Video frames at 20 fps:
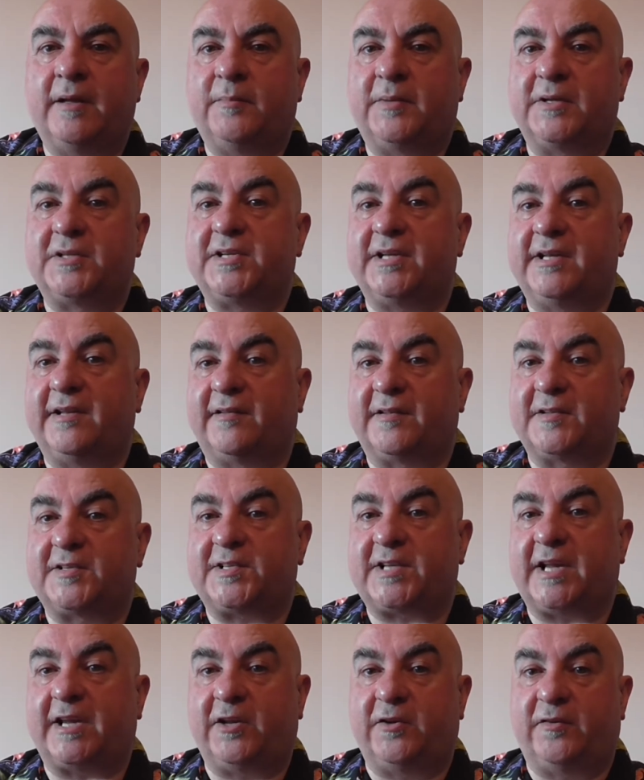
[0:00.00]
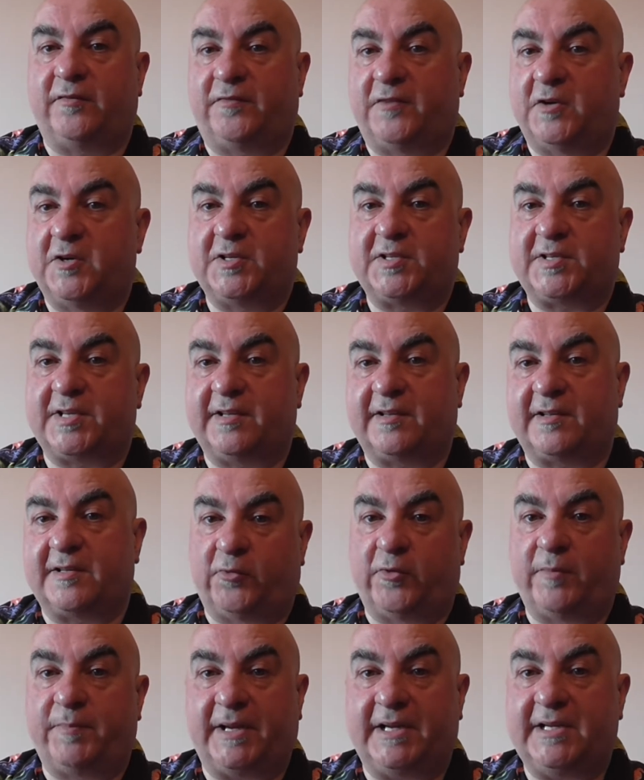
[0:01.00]
But in the second verse, in
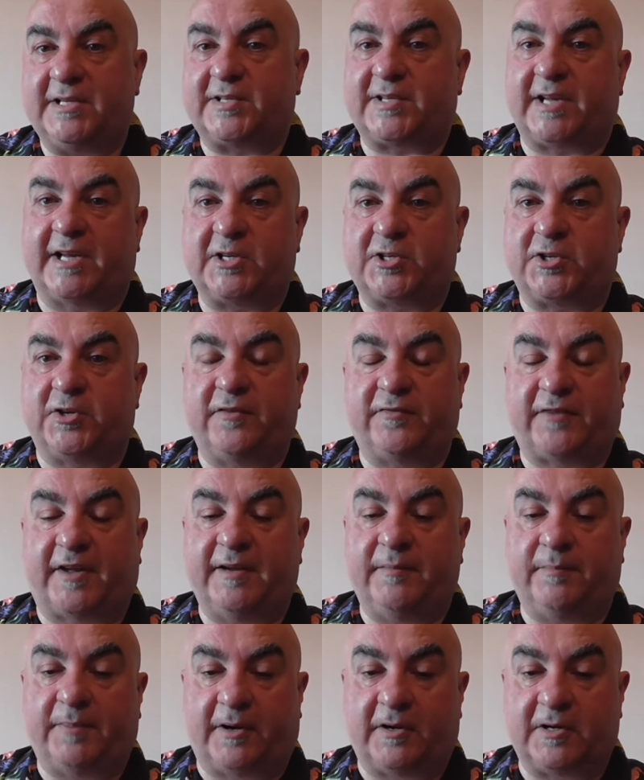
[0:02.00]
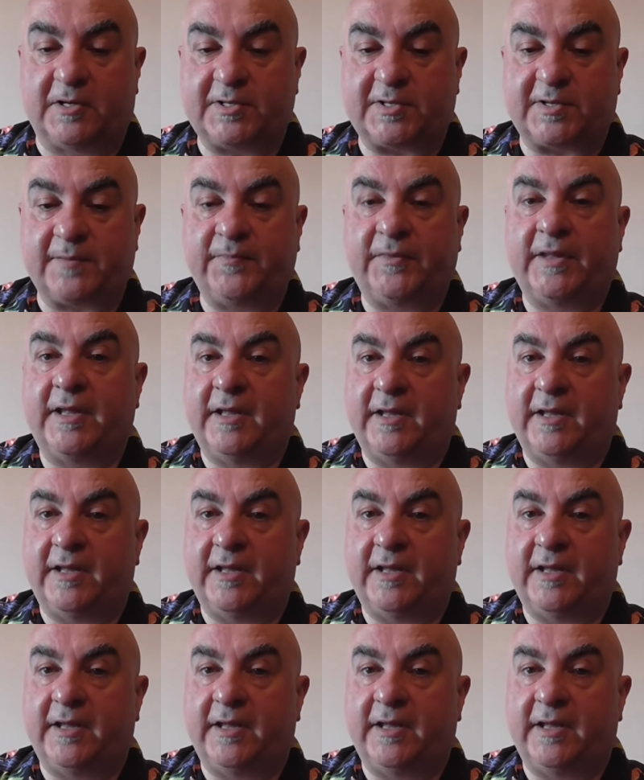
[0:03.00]
the repeat section of 8 bars,